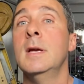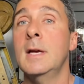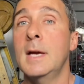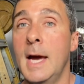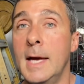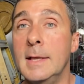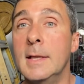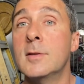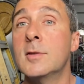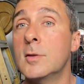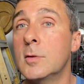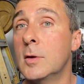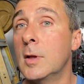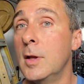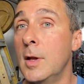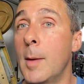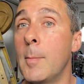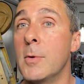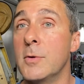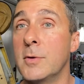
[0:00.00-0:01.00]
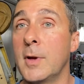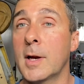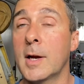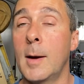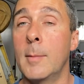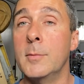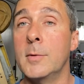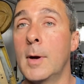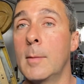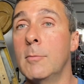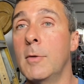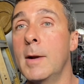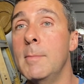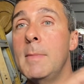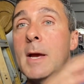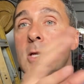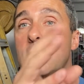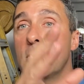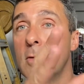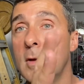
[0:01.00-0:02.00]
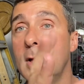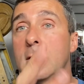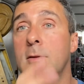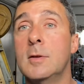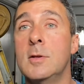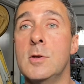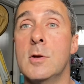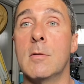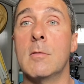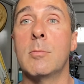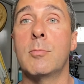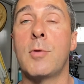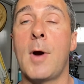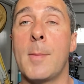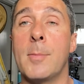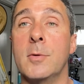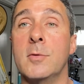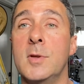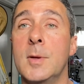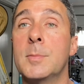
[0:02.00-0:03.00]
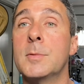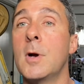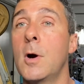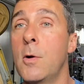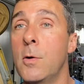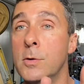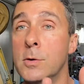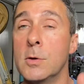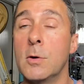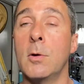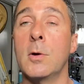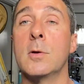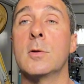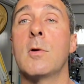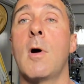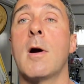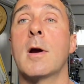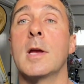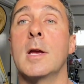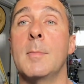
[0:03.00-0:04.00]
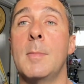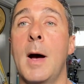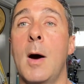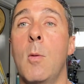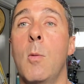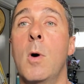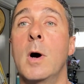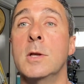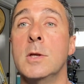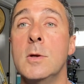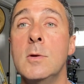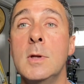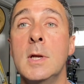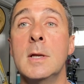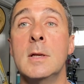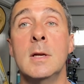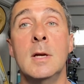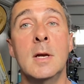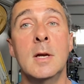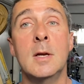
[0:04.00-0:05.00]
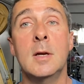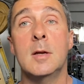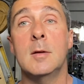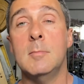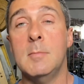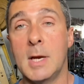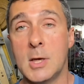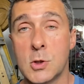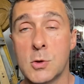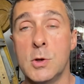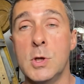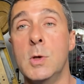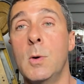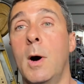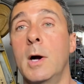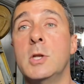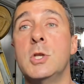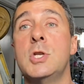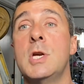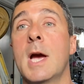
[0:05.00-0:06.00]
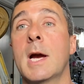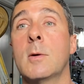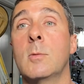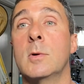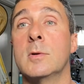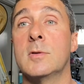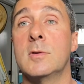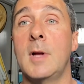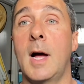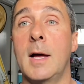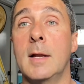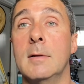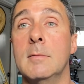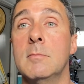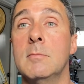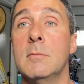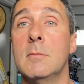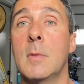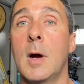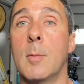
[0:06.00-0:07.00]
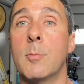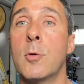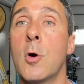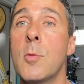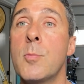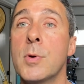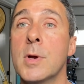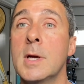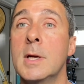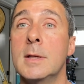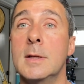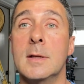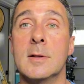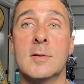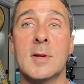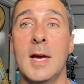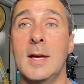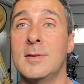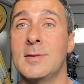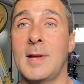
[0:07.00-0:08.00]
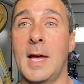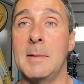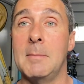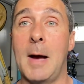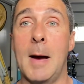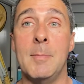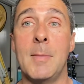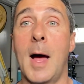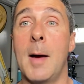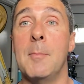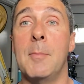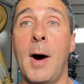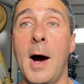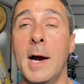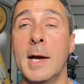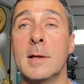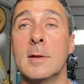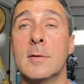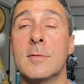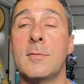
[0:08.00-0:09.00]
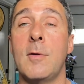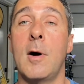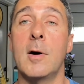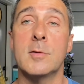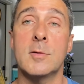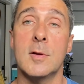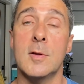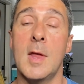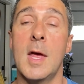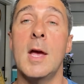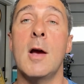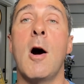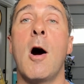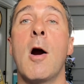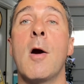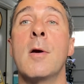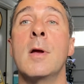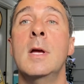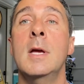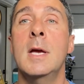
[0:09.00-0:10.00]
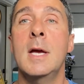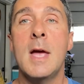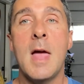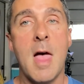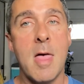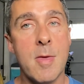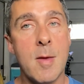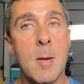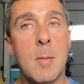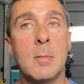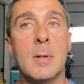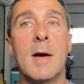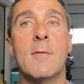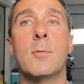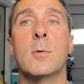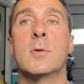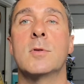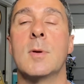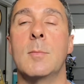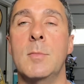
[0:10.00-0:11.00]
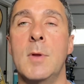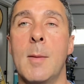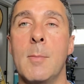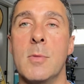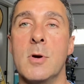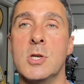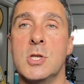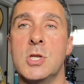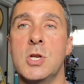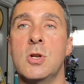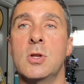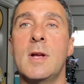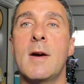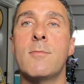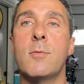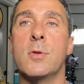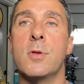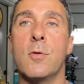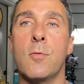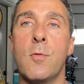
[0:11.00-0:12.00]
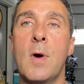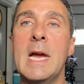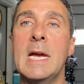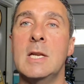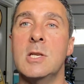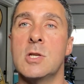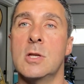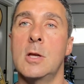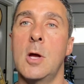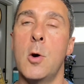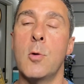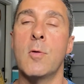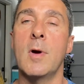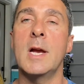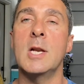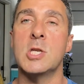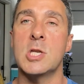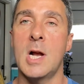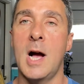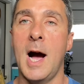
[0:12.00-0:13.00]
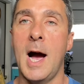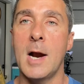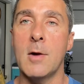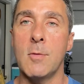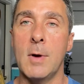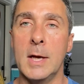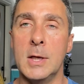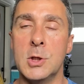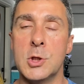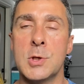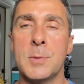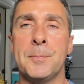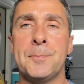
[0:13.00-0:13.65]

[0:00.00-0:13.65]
and this is the numbers that comes up, right? Make sure that's in your proper zip code and you're only talking about one unit. Make sure you uncheck what's not appropriate. In this case, I'm not buying the faucet, they are. And then I'm left with some numbers, and you're left with a range, a low range and a high range.